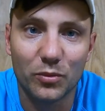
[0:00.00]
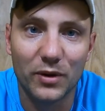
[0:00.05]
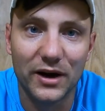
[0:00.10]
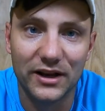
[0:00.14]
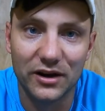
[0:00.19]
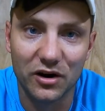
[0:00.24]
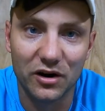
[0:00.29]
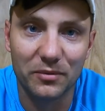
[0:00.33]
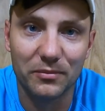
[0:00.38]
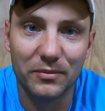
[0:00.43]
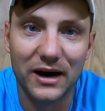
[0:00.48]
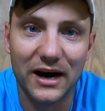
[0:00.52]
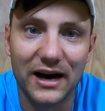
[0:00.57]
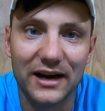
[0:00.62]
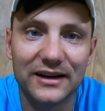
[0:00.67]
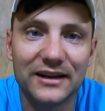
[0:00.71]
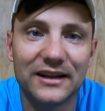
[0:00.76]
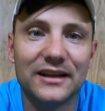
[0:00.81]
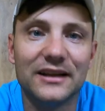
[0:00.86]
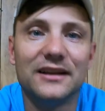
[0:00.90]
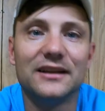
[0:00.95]
waiting on a
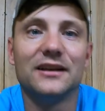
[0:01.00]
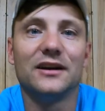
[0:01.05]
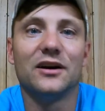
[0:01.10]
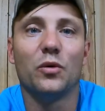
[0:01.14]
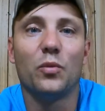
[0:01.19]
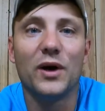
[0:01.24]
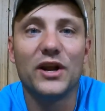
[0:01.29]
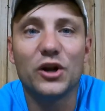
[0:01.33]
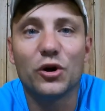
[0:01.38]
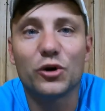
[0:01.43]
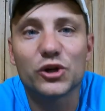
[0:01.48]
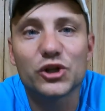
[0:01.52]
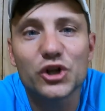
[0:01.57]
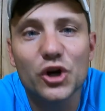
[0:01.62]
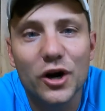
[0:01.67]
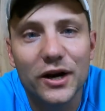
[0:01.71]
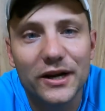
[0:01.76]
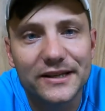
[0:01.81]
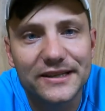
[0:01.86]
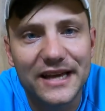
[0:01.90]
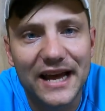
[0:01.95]
bite, waiting on a
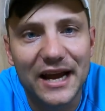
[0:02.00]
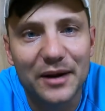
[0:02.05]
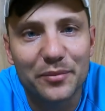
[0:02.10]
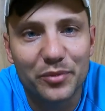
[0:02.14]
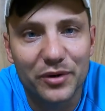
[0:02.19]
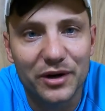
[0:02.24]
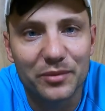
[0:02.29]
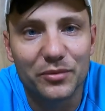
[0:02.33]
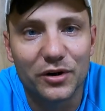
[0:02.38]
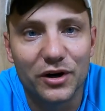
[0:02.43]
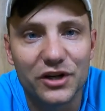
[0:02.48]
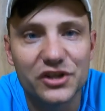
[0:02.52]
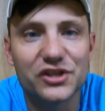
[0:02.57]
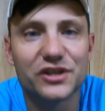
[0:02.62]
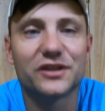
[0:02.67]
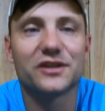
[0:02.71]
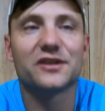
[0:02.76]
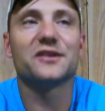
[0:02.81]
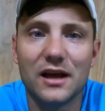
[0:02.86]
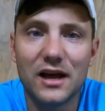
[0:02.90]
shark attack pretty much.